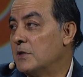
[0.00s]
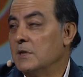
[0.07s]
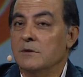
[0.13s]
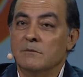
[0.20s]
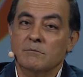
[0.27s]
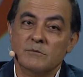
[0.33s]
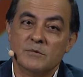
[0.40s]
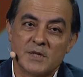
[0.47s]

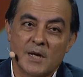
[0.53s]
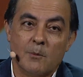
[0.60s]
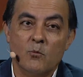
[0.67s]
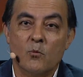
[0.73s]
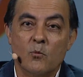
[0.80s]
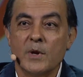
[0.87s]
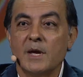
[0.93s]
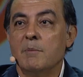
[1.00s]
And
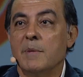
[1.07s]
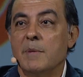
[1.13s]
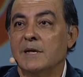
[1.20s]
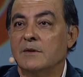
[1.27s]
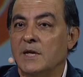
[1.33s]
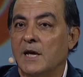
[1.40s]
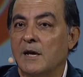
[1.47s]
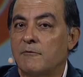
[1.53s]
some we
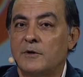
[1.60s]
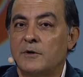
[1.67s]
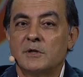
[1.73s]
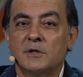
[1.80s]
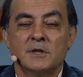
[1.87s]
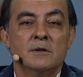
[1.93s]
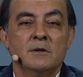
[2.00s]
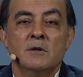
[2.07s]
made the
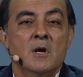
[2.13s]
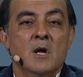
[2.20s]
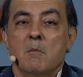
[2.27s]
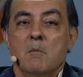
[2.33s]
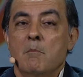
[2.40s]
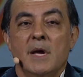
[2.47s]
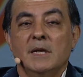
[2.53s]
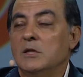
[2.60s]
effort, and
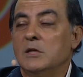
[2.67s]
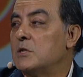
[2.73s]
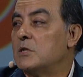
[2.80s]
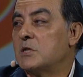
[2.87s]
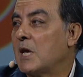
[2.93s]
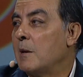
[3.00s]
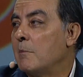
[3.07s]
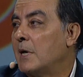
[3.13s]
many
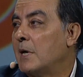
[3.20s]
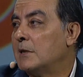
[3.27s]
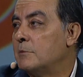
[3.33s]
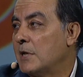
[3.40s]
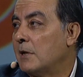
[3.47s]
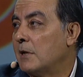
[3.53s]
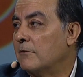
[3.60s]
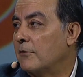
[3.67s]
just came by
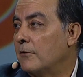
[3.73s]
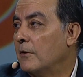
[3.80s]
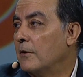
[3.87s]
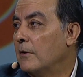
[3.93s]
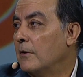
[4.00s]
themselves.